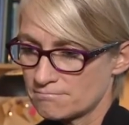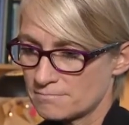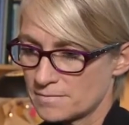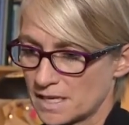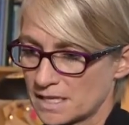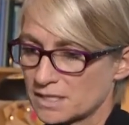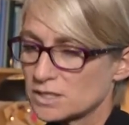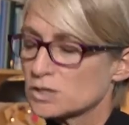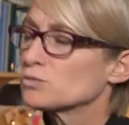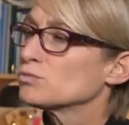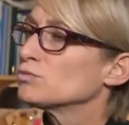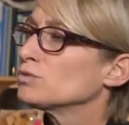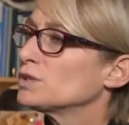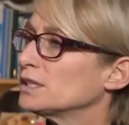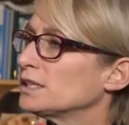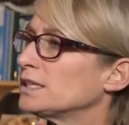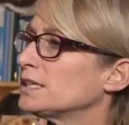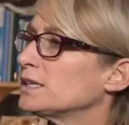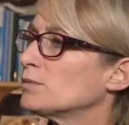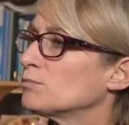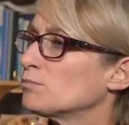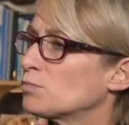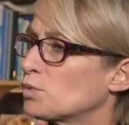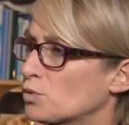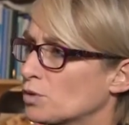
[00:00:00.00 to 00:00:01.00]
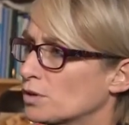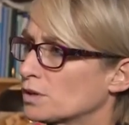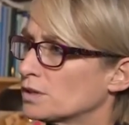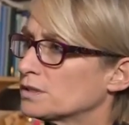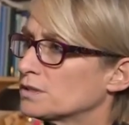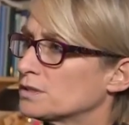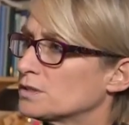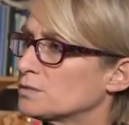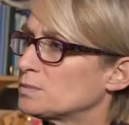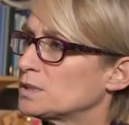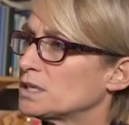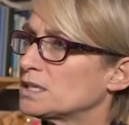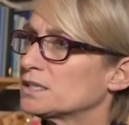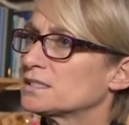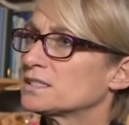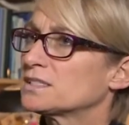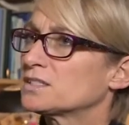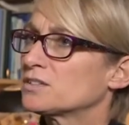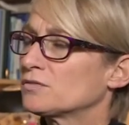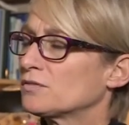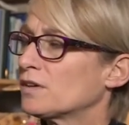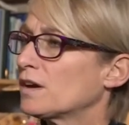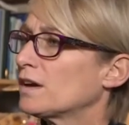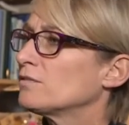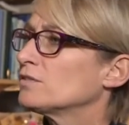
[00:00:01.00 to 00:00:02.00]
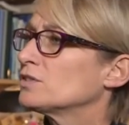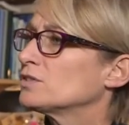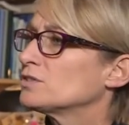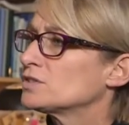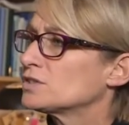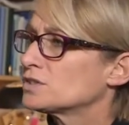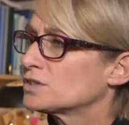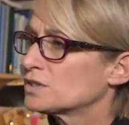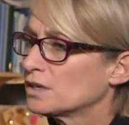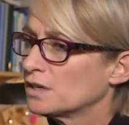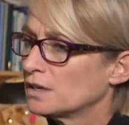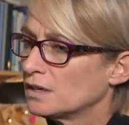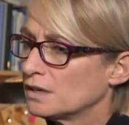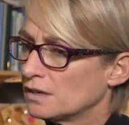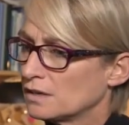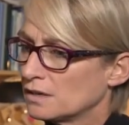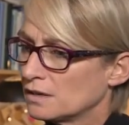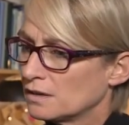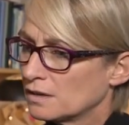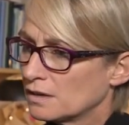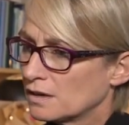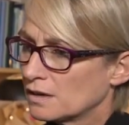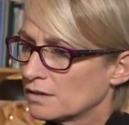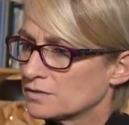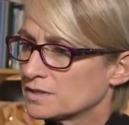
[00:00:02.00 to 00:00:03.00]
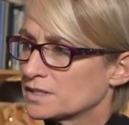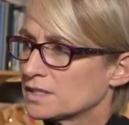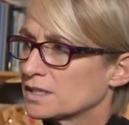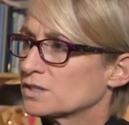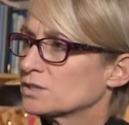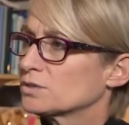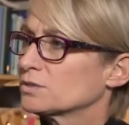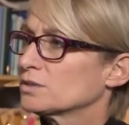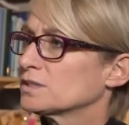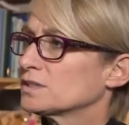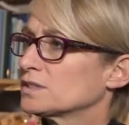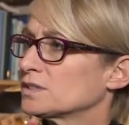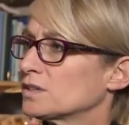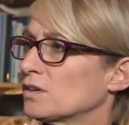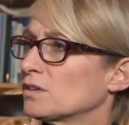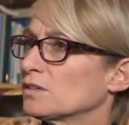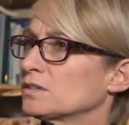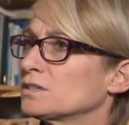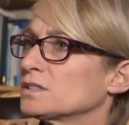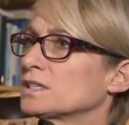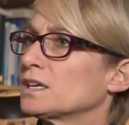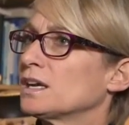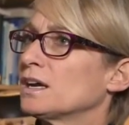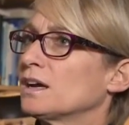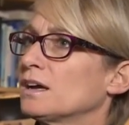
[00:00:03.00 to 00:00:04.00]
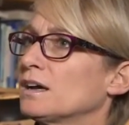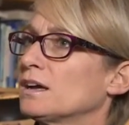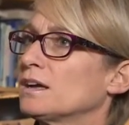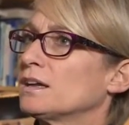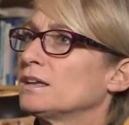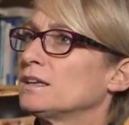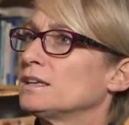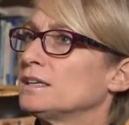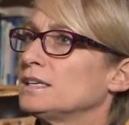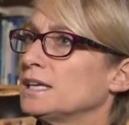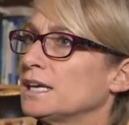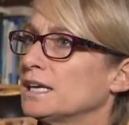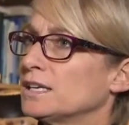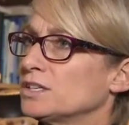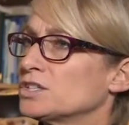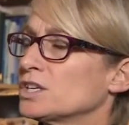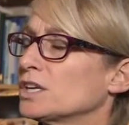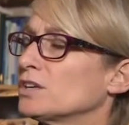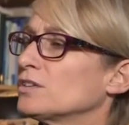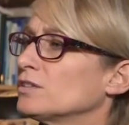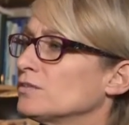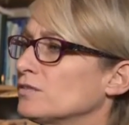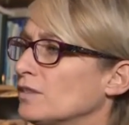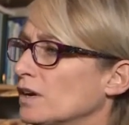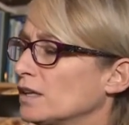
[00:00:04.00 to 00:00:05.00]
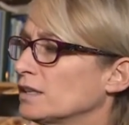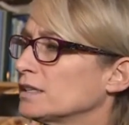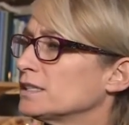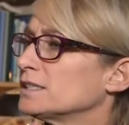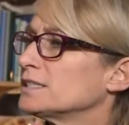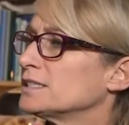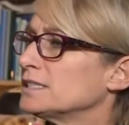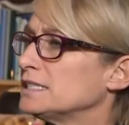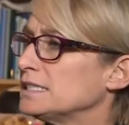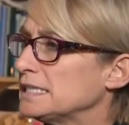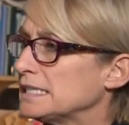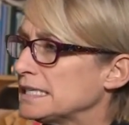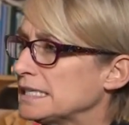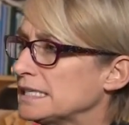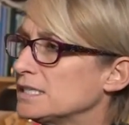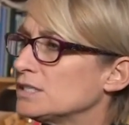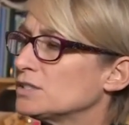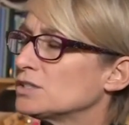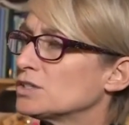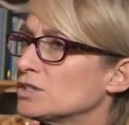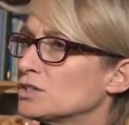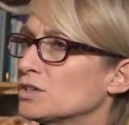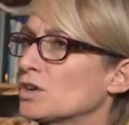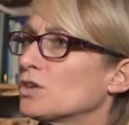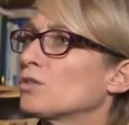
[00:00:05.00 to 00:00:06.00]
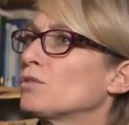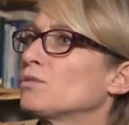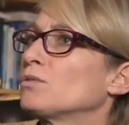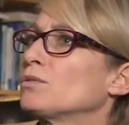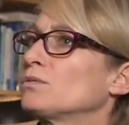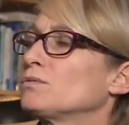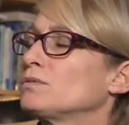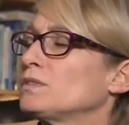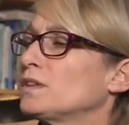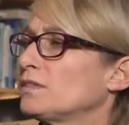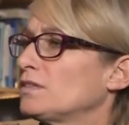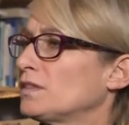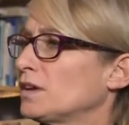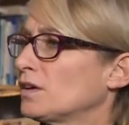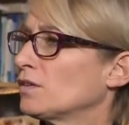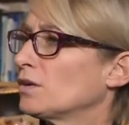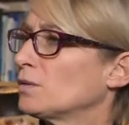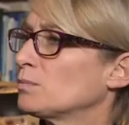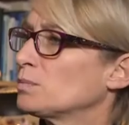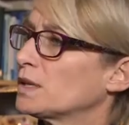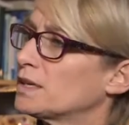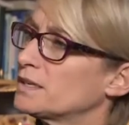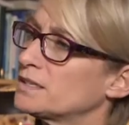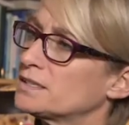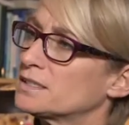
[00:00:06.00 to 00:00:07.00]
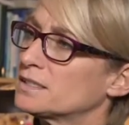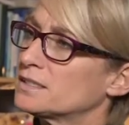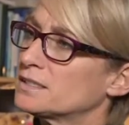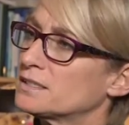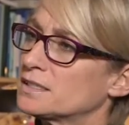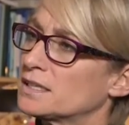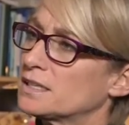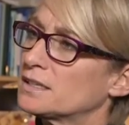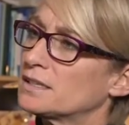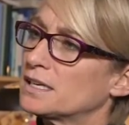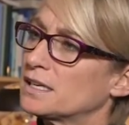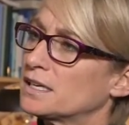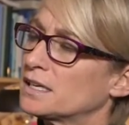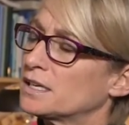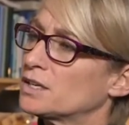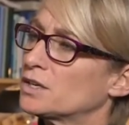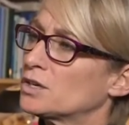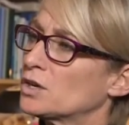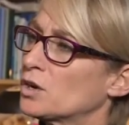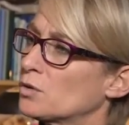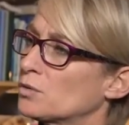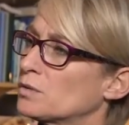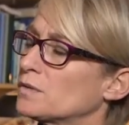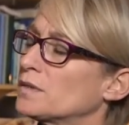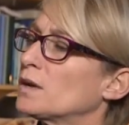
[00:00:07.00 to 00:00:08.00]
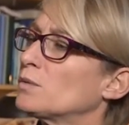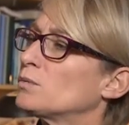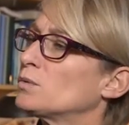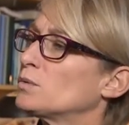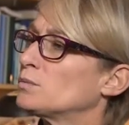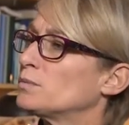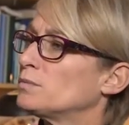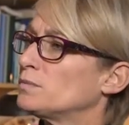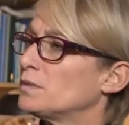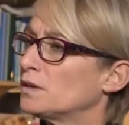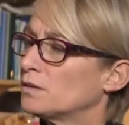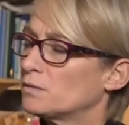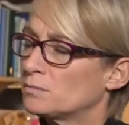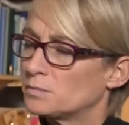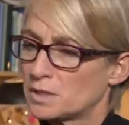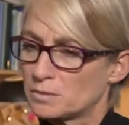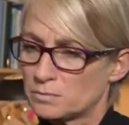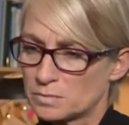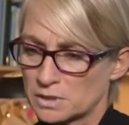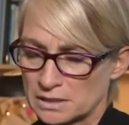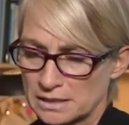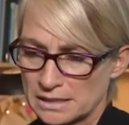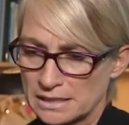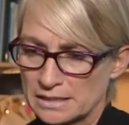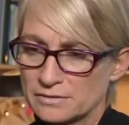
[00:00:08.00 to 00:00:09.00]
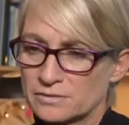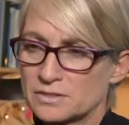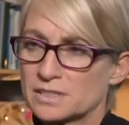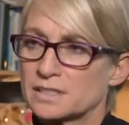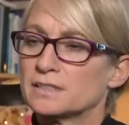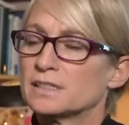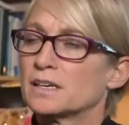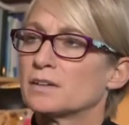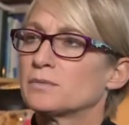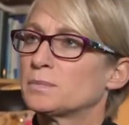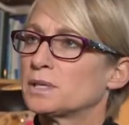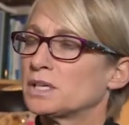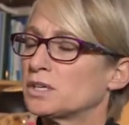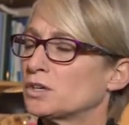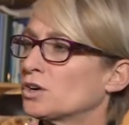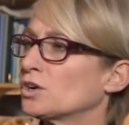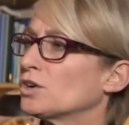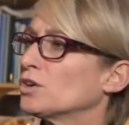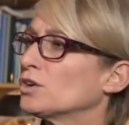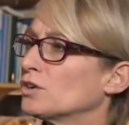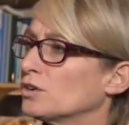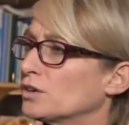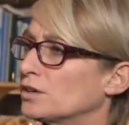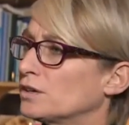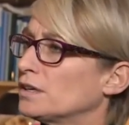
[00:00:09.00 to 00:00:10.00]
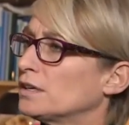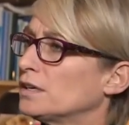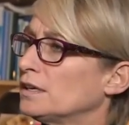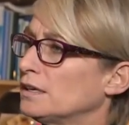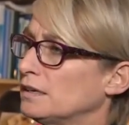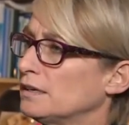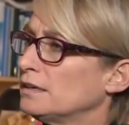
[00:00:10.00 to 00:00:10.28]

that's really important, because survivors of sexual assault and gendered violence need to know that there are places that they can go and that they'll be believed and they'll be heard.